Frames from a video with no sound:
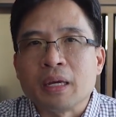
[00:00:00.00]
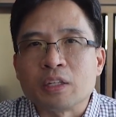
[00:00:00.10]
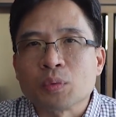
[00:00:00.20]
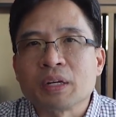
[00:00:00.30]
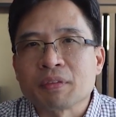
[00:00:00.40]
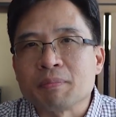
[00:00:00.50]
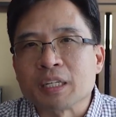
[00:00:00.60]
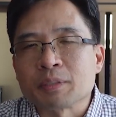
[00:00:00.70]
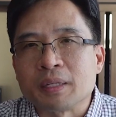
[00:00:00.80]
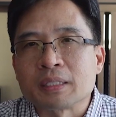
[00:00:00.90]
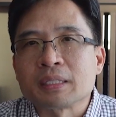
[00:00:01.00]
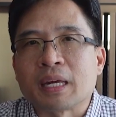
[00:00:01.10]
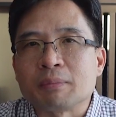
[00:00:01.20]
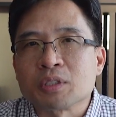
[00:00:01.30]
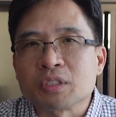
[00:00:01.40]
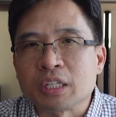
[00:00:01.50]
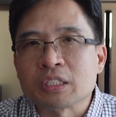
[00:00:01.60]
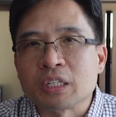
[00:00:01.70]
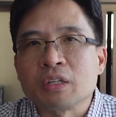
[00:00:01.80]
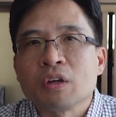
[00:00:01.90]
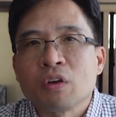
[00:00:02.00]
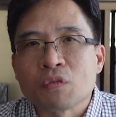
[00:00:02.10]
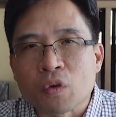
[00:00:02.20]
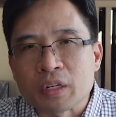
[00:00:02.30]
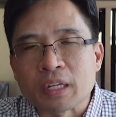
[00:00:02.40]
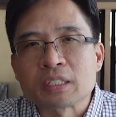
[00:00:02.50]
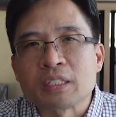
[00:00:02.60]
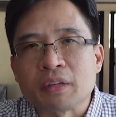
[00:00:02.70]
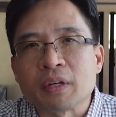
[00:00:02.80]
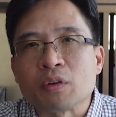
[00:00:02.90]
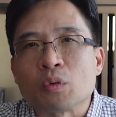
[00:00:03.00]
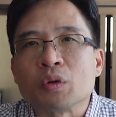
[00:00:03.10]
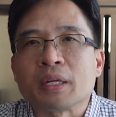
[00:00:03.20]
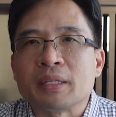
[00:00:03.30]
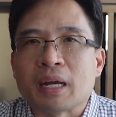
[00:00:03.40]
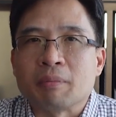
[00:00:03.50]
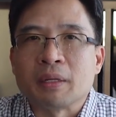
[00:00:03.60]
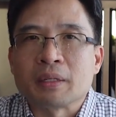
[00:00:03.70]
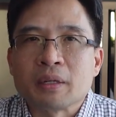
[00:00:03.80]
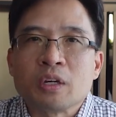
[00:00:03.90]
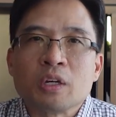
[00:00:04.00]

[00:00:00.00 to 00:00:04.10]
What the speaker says: It's one of the investments that I'm suggesting for this dividend growth endowment.